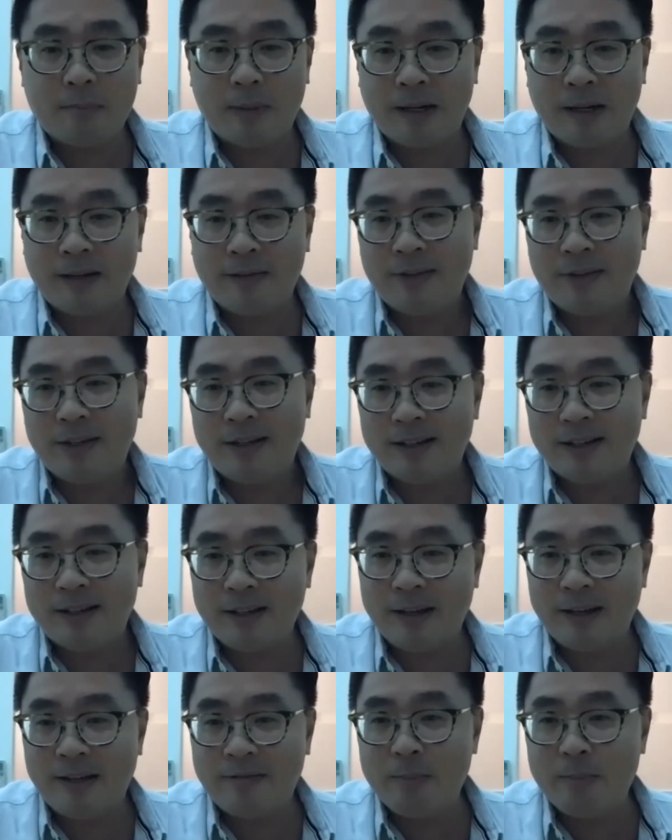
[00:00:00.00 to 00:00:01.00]
but I
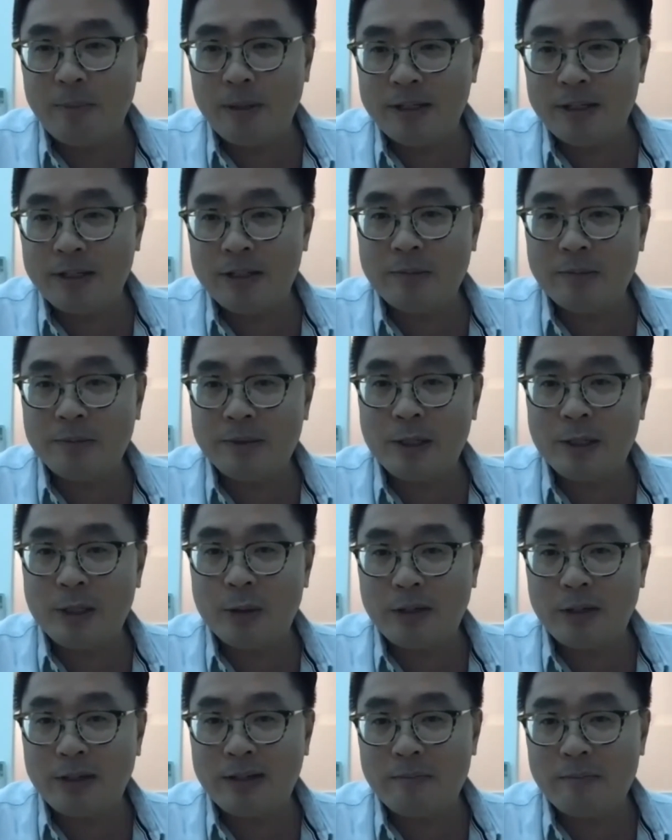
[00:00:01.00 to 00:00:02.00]
figure everybody jumps into
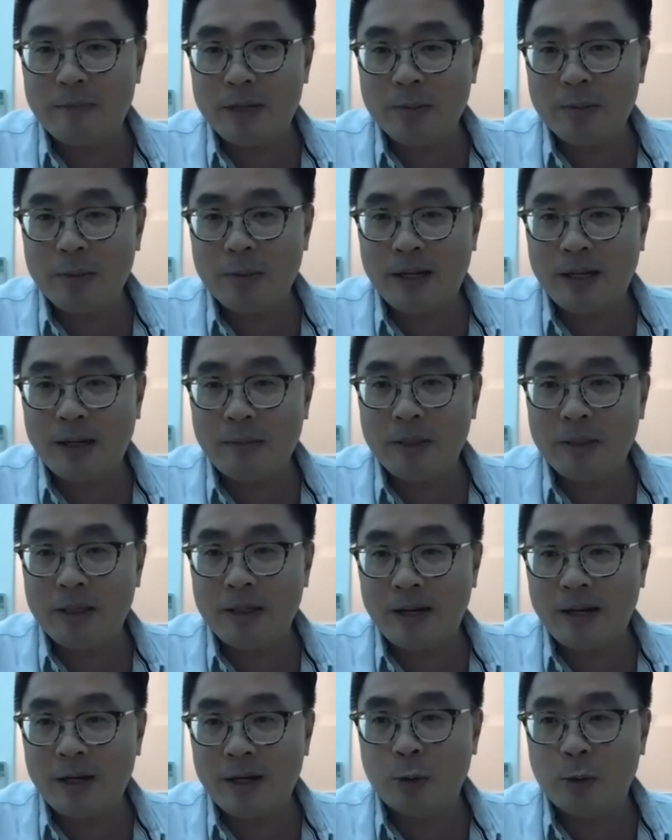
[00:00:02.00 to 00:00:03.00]
it. It must be
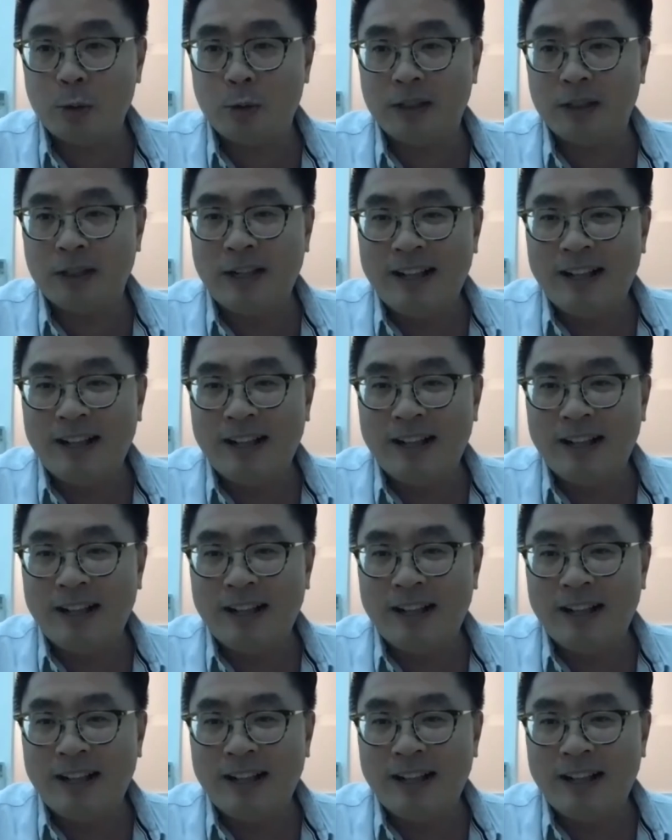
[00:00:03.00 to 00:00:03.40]
kind of cool.